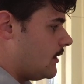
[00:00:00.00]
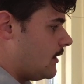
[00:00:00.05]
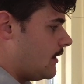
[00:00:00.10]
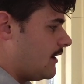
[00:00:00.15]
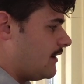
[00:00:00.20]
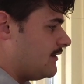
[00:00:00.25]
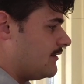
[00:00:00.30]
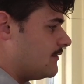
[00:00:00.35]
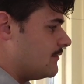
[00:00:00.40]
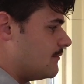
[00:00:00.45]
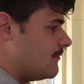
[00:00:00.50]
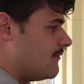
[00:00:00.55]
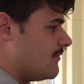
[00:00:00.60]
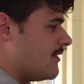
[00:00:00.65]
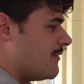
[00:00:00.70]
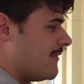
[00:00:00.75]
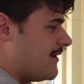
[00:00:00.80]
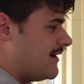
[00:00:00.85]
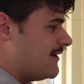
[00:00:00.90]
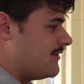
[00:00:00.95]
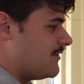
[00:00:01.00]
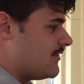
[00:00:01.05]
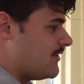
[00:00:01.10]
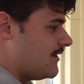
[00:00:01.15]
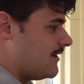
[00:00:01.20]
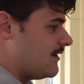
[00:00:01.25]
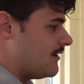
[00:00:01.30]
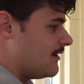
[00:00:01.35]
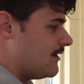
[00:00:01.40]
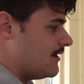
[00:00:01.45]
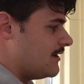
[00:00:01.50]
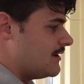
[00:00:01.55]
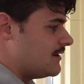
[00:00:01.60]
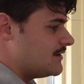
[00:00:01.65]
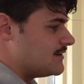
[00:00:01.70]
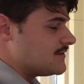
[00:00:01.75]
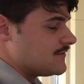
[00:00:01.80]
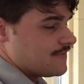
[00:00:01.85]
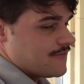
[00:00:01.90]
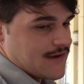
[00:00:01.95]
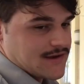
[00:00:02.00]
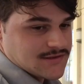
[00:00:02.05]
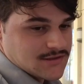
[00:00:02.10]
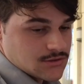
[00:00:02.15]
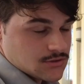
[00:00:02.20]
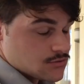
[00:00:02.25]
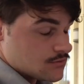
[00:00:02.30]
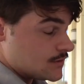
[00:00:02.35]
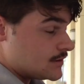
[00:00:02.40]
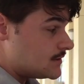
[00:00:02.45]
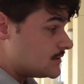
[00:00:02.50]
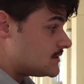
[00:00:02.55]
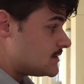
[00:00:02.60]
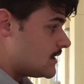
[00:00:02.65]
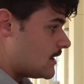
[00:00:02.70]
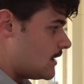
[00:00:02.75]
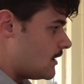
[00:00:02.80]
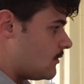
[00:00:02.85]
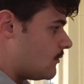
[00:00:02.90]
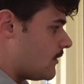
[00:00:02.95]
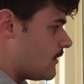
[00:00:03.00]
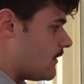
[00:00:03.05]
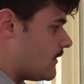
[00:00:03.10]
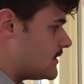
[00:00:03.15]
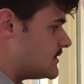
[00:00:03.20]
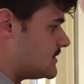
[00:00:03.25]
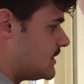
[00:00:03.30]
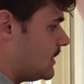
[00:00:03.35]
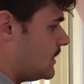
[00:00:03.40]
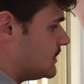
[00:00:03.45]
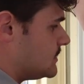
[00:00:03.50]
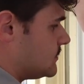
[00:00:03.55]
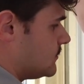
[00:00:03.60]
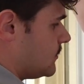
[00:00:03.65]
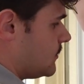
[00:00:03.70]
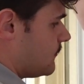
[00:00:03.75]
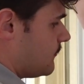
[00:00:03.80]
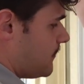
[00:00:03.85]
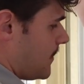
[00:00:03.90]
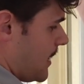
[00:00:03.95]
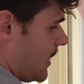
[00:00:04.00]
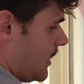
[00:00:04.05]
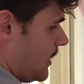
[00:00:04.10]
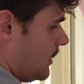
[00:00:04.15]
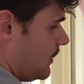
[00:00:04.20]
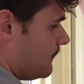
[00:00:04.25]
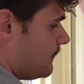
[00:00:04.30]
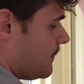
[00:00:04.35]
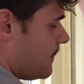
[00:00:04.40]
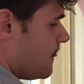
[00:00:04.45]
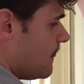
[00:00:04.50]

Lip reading: and the main thing is facet joints and whether there's any sort of pain.